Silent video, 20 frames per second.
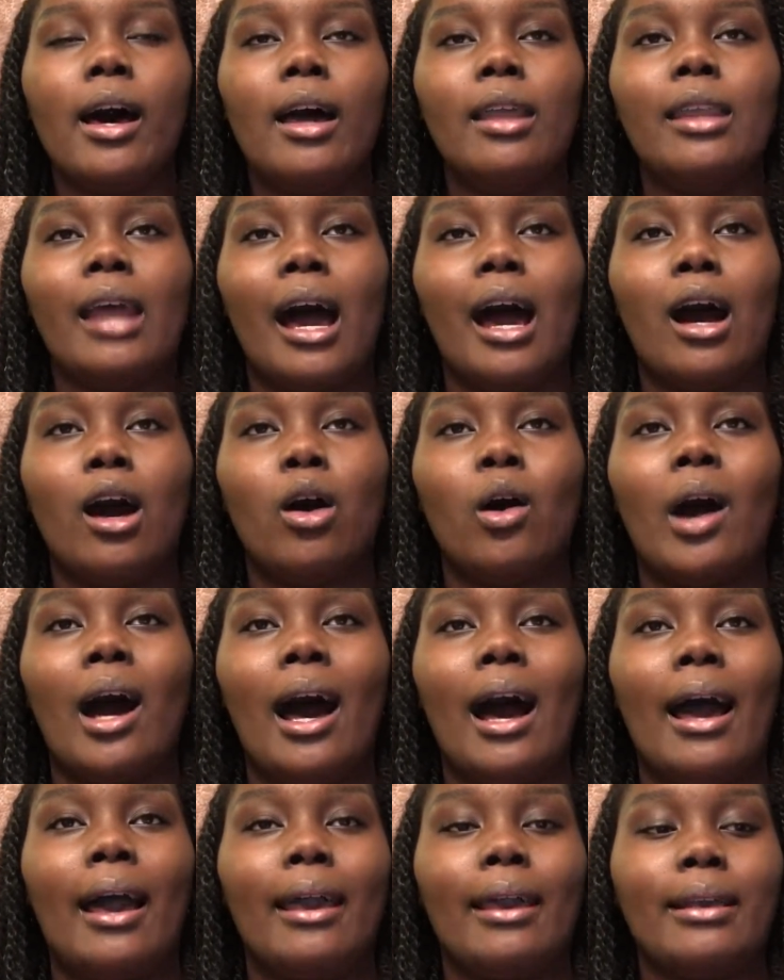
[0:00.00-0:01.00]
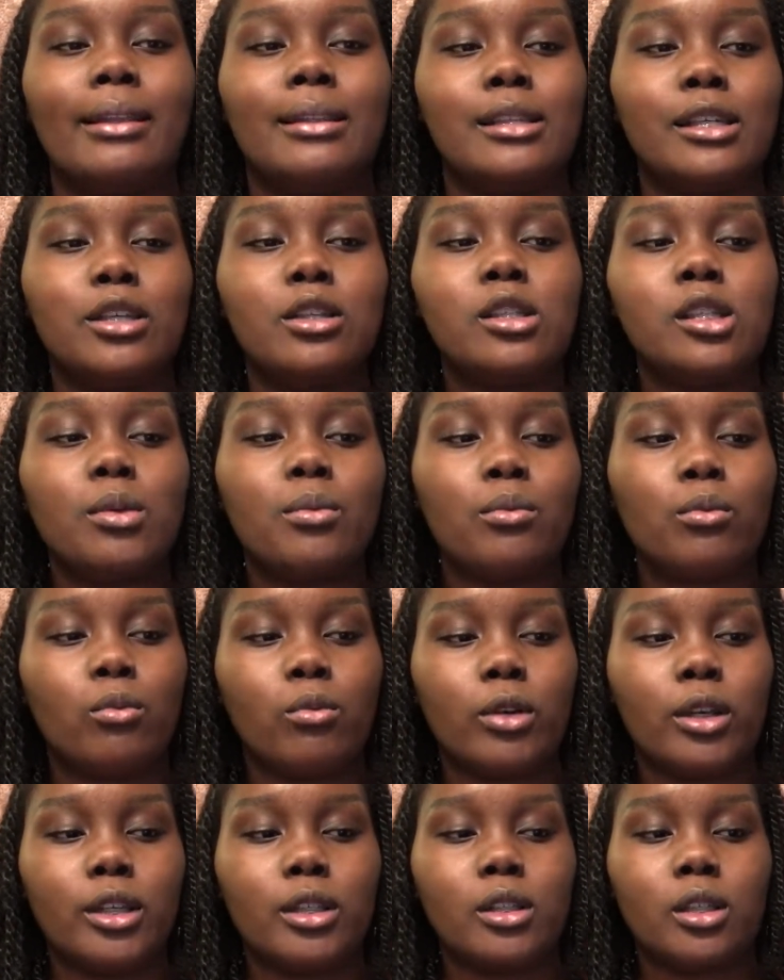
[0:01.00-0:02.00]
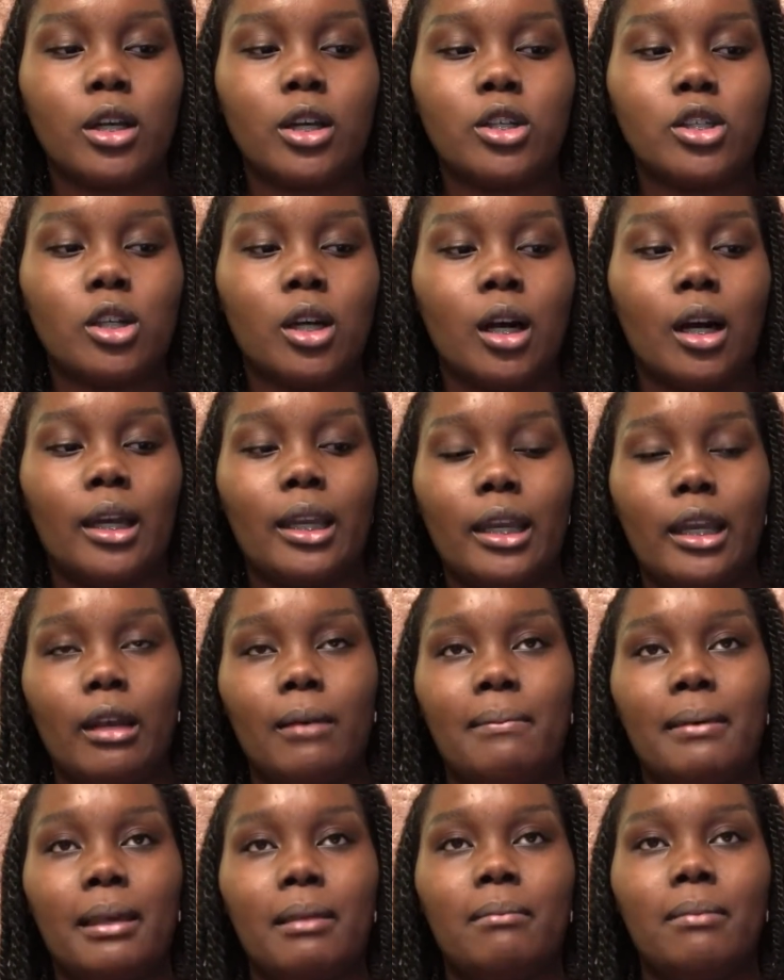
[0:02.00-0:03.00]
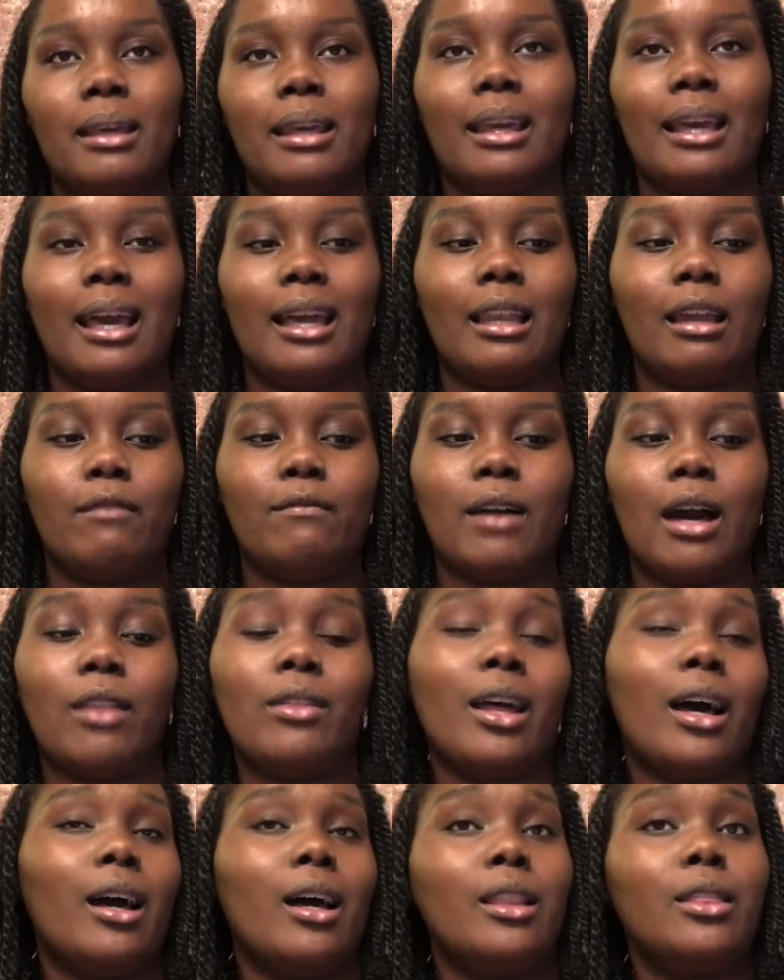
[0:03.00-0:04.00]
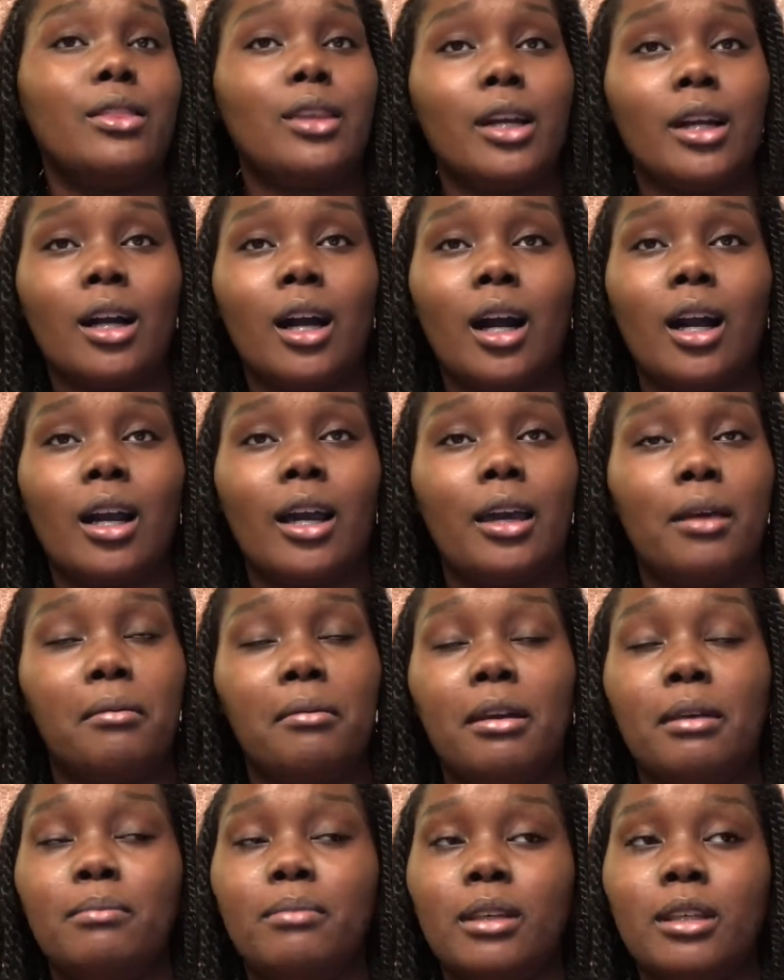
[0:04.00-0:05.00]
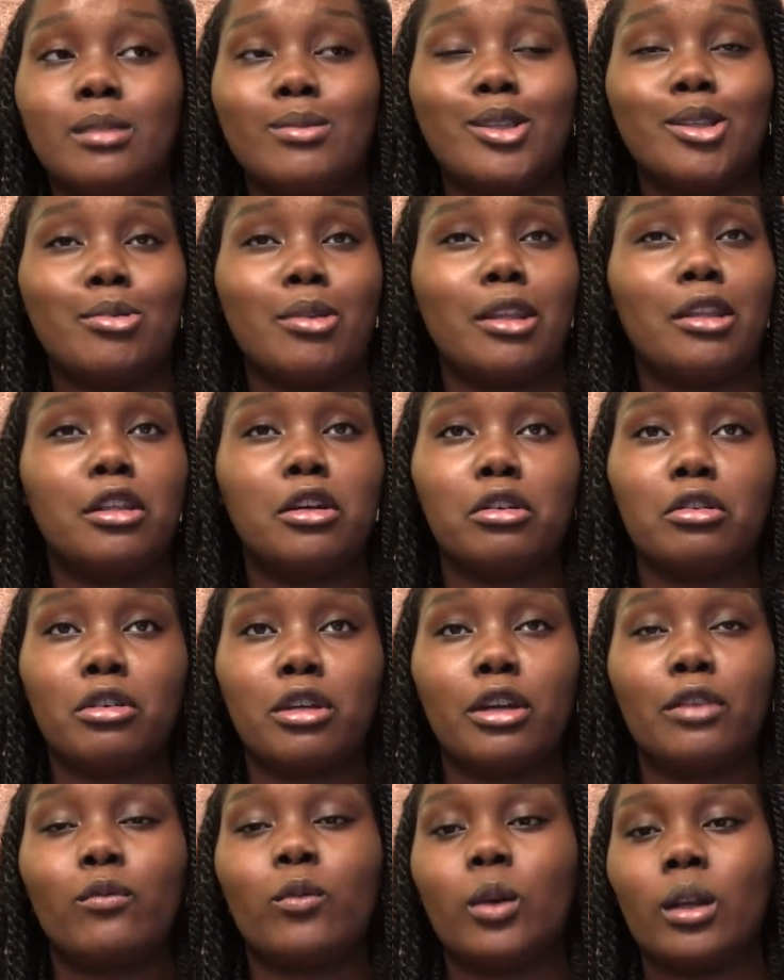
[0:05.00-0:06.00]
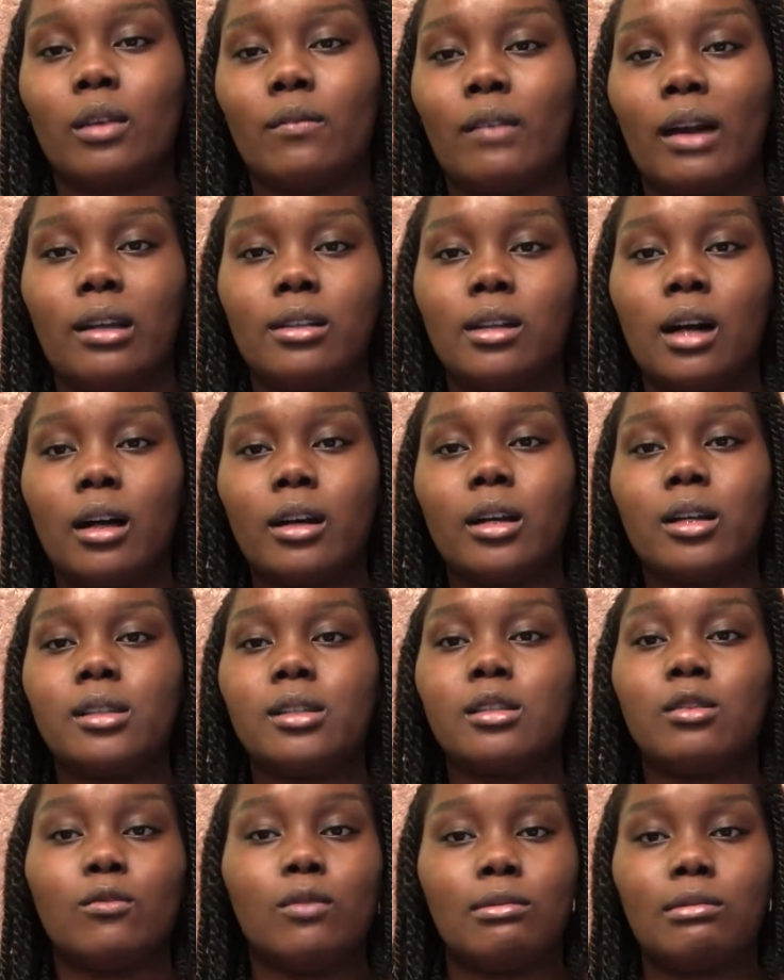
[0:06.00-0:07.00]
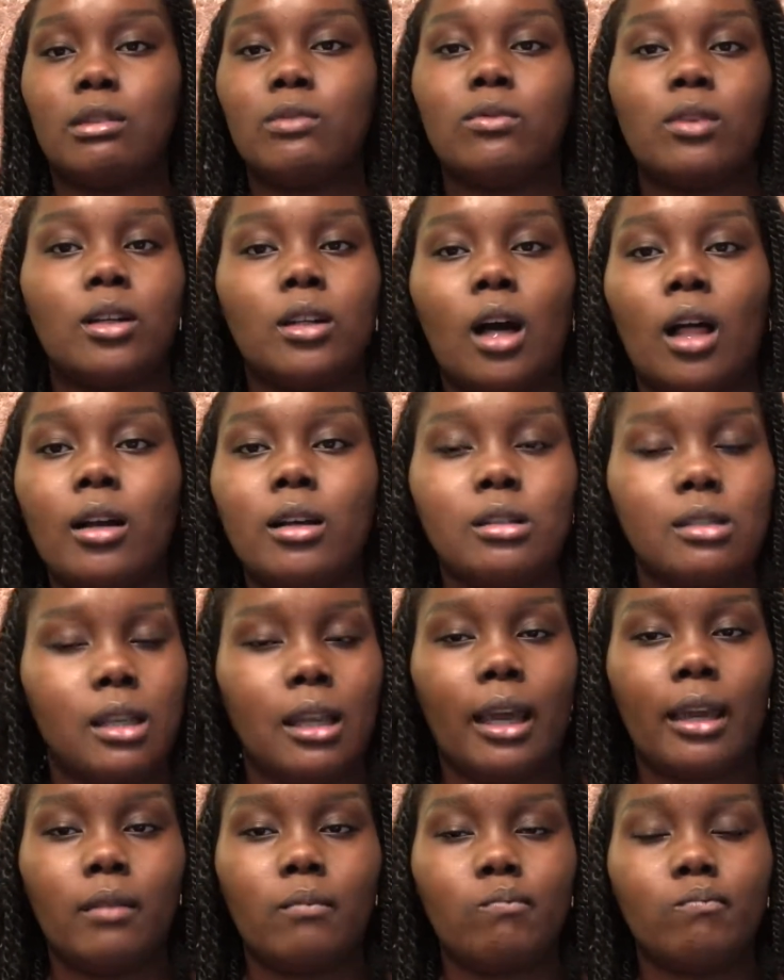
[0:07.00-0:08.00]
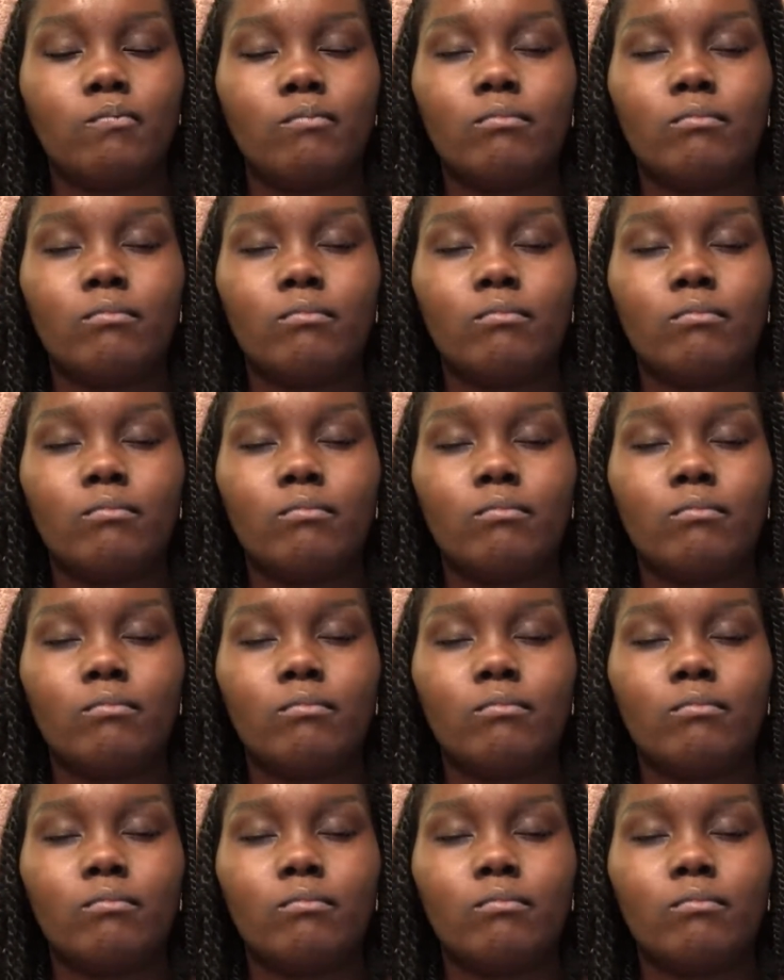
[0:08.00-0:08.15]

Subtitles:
Now, I did some research on Airbnb, and I found that there are Airbnbs between literally $45 to $54 a night.